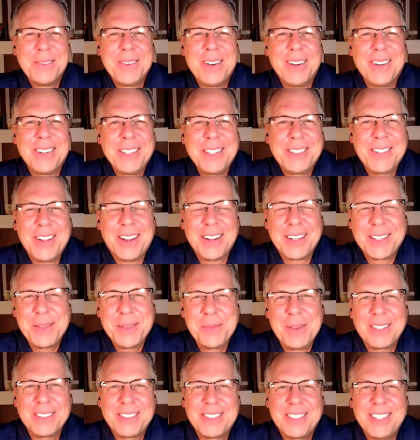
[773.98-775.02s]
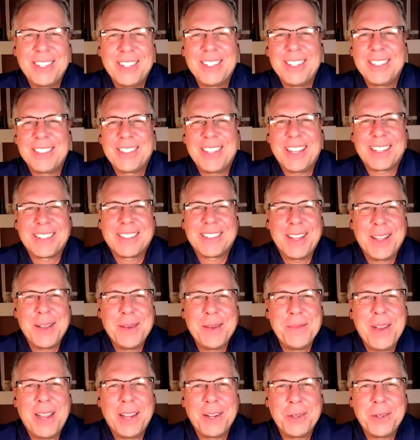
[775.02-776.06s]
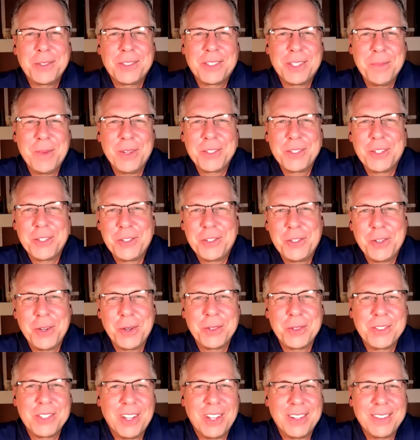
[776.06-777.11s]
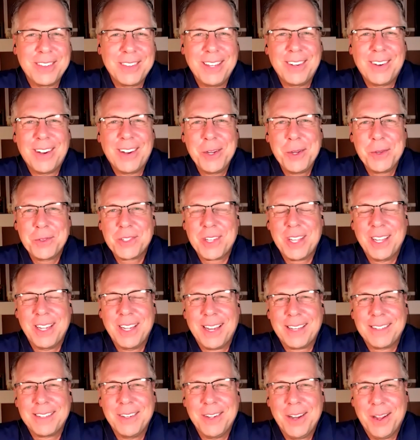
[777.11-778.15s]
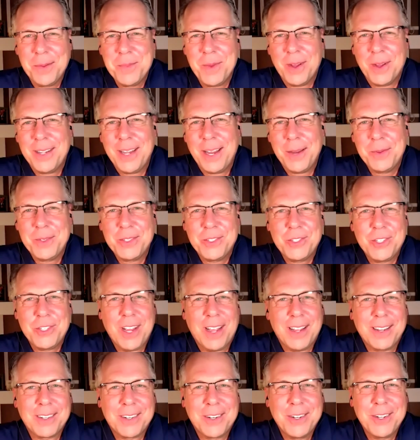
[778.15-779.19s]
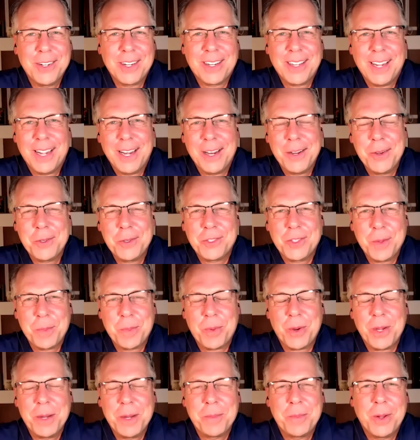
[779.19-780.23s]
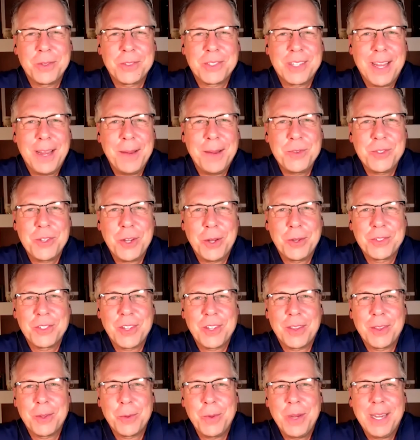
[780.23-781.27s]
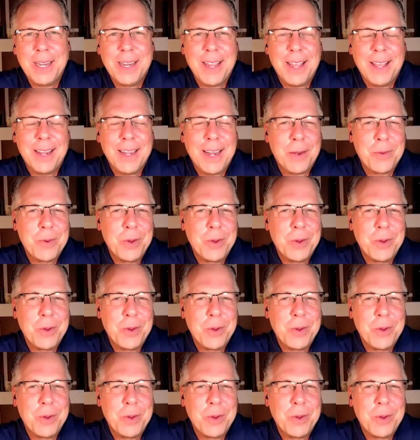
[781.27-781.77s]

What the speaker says: Well, you talked about Sirius XM. I host a bunch of shows on there. I host Connected on Monday with John Cook, and I host the pre and post game shows on the weekend.